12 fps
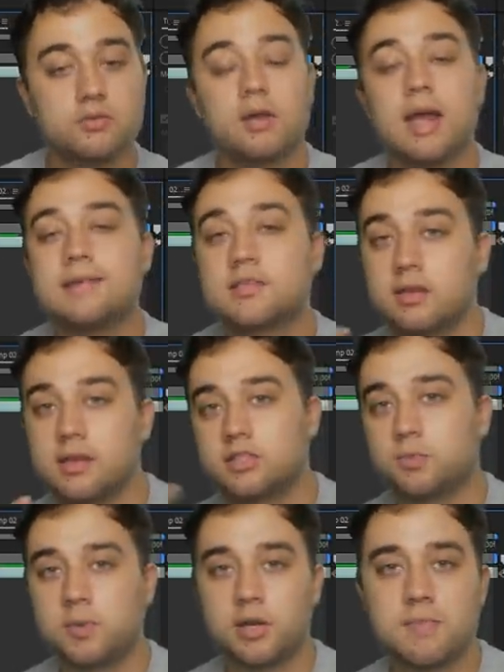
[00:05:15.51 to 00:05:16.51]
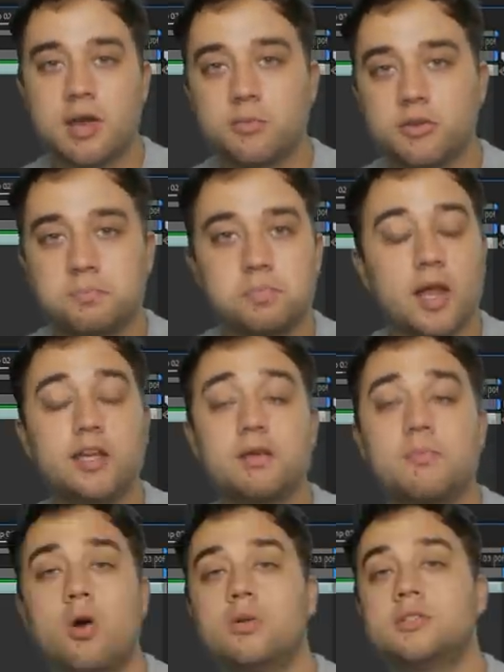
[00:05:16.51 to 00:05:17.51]
you guys can experiment with
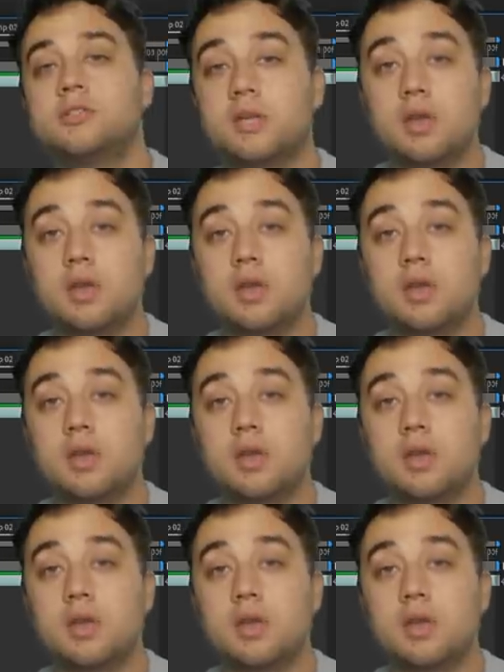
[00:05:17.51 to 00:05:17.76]
blending modes,